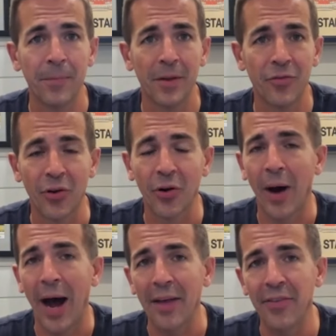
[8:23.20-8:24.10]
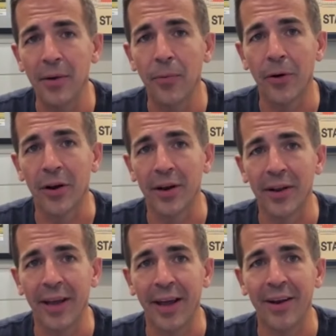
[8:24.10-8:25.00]
So I think we're going to
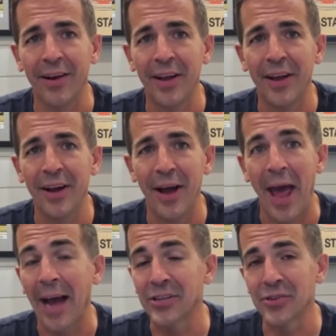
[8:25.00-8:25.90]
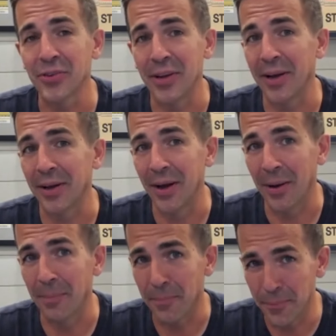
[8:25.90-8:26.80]
get actually a,
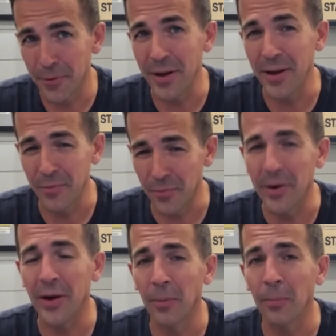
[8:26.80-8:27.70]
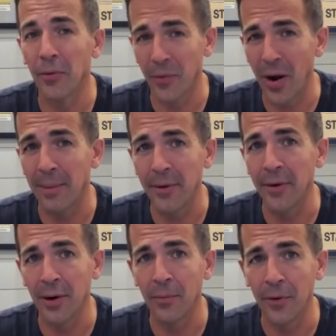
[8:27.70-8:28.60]
a pretty real
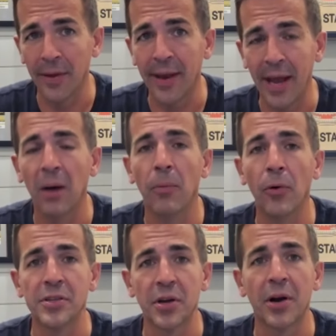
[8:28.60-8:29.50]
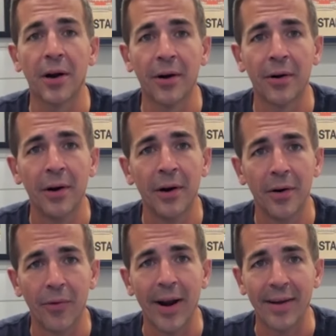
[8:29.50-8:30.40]
barometer on where the Cowboys are
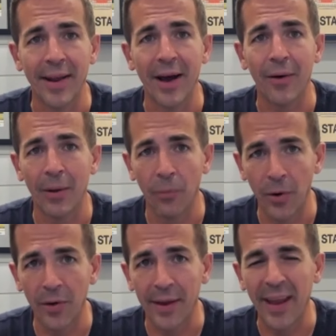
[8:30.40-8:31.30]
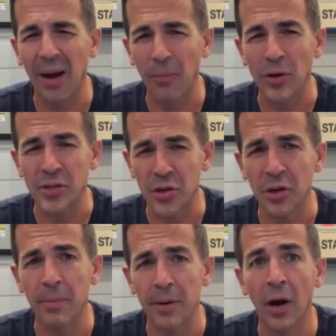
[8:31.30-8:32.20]
right now and where the Cowboys
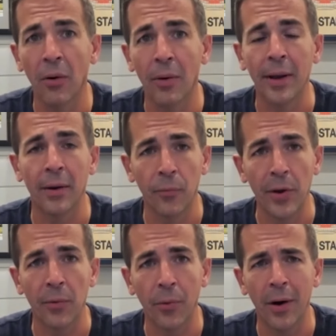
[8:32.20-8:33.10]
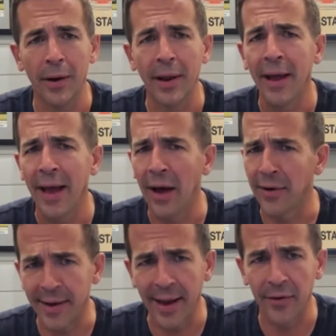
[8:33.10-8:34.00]
could be going in week one. How
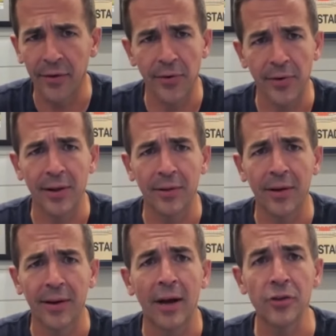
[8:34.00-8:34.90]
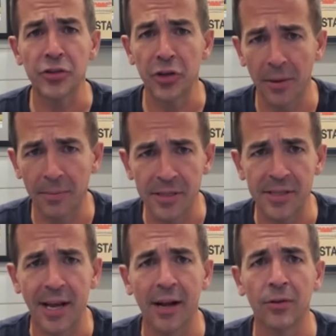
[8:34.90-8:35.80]
together do they look? How sharp does
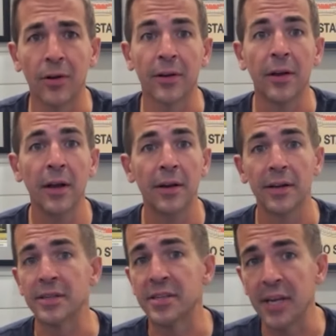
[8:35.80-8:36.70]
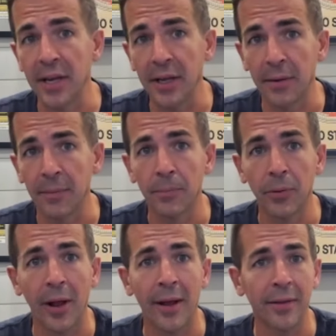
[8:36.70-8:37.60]
Dak look? Does CeeDee
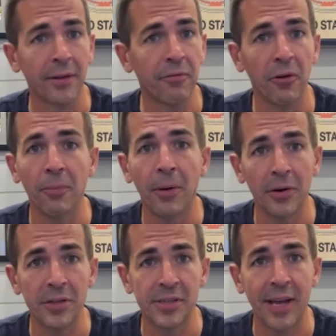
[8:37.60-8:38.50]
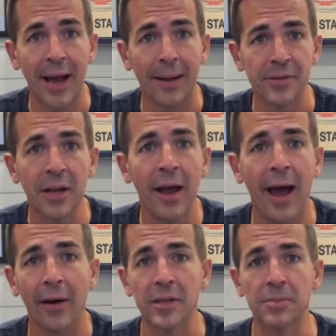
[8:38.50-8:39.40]
play the full boat of snaps?
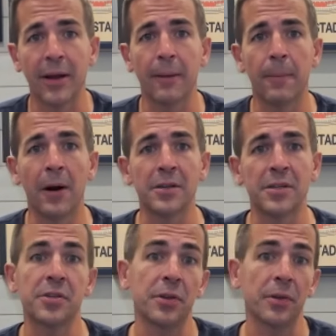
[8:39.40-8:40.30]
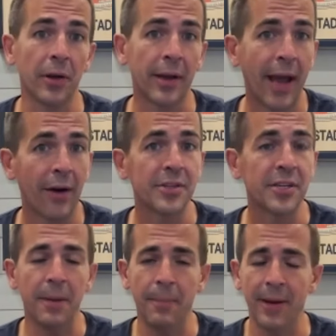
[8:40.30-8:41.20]
How does Micah Parsons look? How is
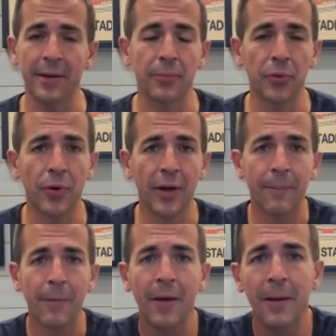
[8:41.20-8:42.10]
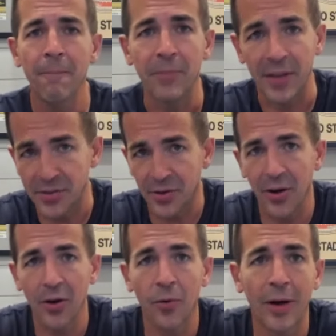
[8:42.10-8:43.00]
he being deployed? These are
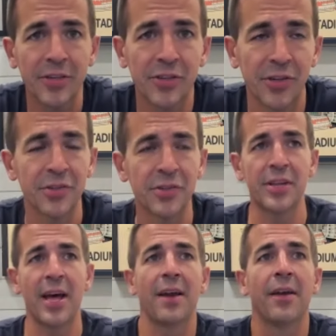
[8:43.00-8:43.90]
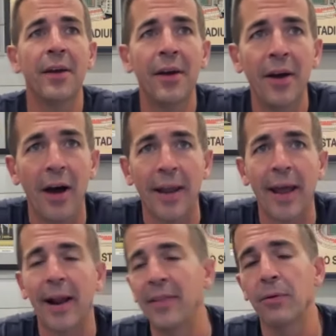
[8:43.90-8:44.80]
all questions that, again,
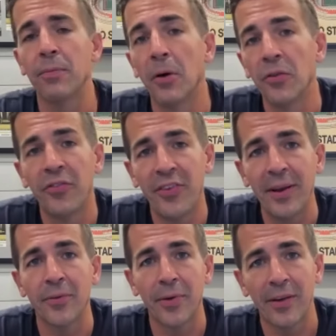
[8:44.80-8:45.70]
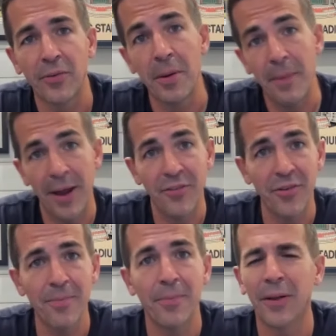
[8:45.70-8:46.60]
I think with most teams, we have to be
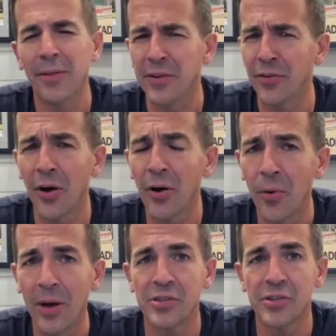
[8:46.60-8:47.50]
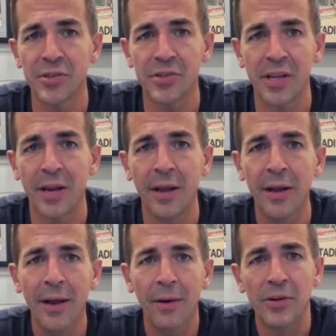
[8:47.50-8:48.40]
patient, but these are all questions that
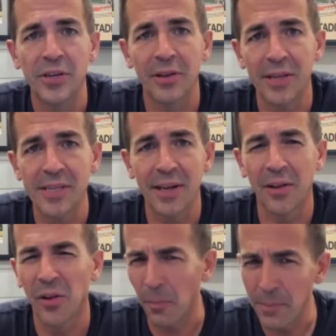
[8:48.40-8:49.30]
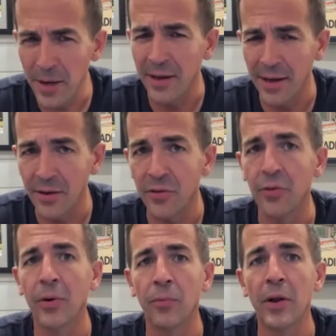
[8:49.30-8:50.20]
we should at least get a little peek
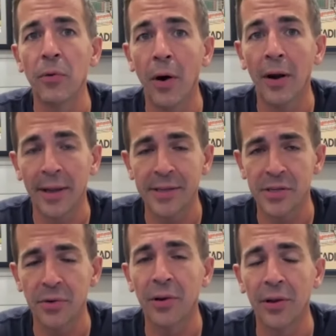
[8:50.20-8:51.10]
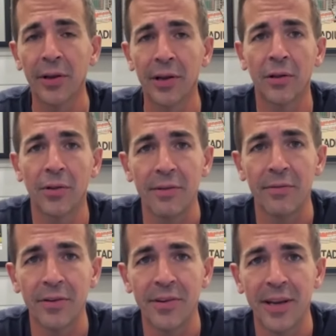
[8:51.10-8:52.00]
into in week one against a really good
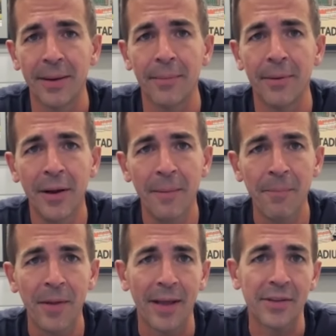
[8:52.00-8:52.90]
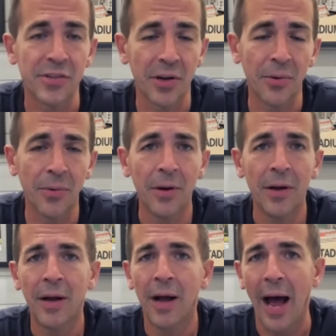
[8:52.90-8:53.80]
Cleveland team and so
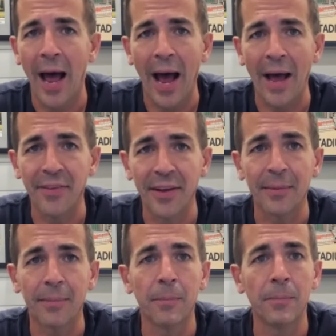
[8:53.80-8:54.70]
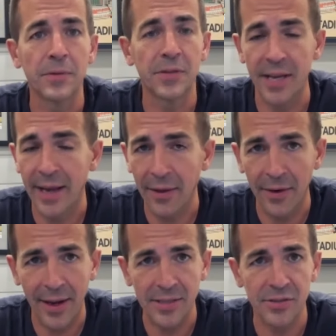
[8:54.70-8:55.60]
I, I think seeing how the
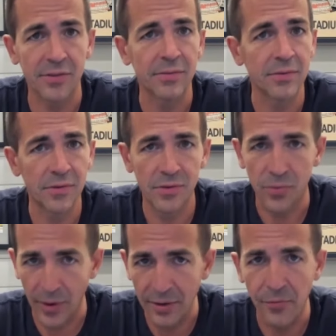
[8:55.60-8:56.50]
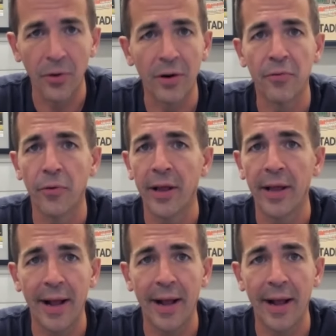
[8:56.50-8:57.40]
next 24 to
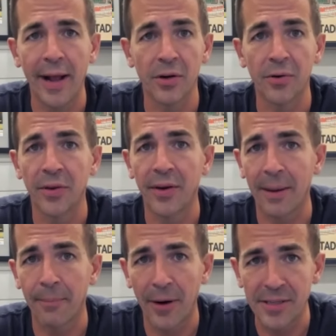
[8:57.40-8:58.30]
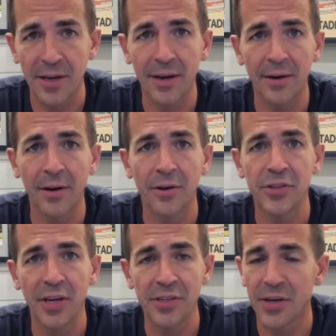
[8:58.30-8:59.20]
48 hours go with the Dak Prescott
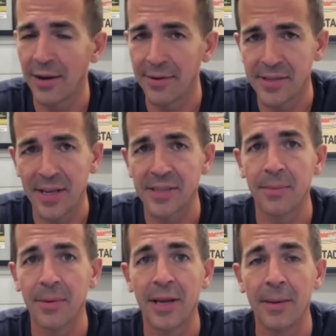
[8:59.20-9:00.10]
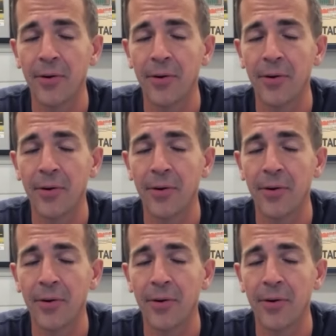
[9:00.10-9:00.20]
negotiation, obviously that's something to keep